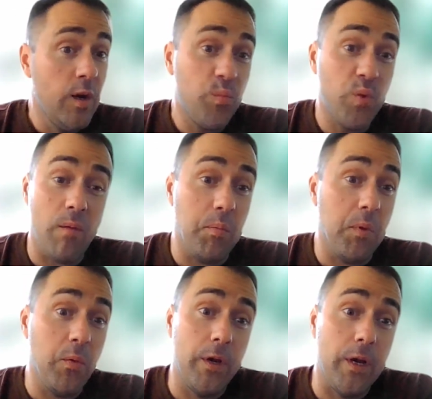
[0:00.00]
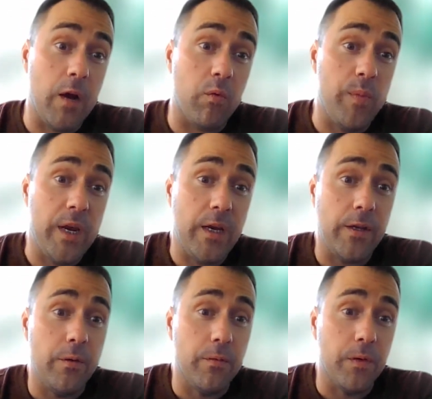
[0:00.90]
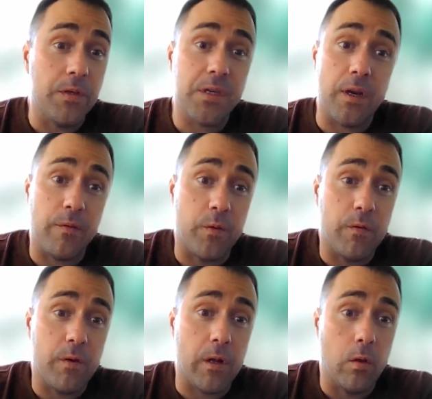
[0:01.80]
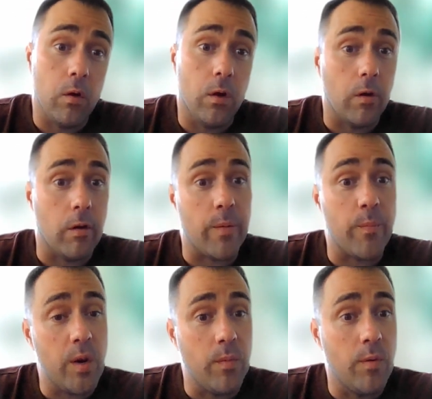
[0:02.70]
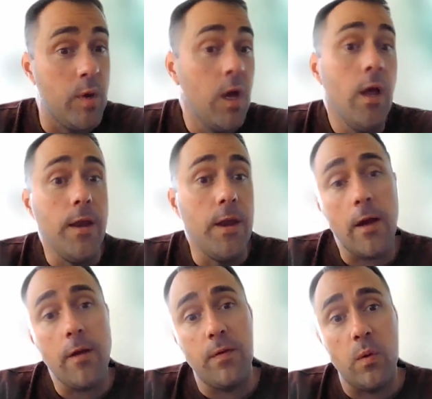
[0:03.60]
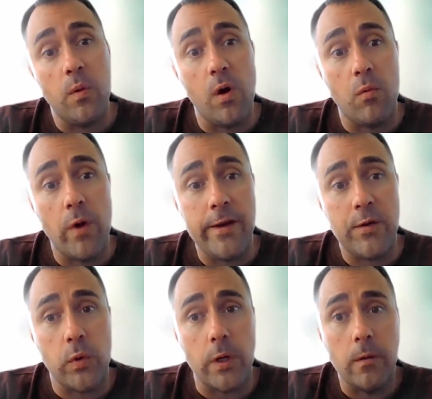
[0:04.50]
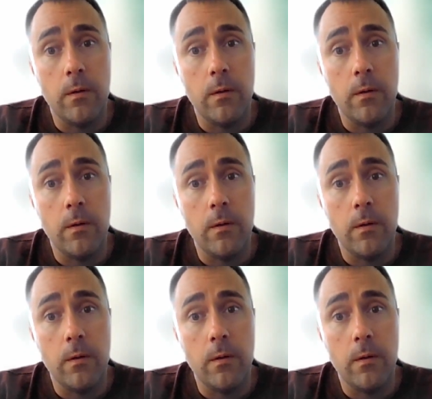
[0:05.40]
probably would not remain a university for very long, or at a minimum, not a very well-ranked one.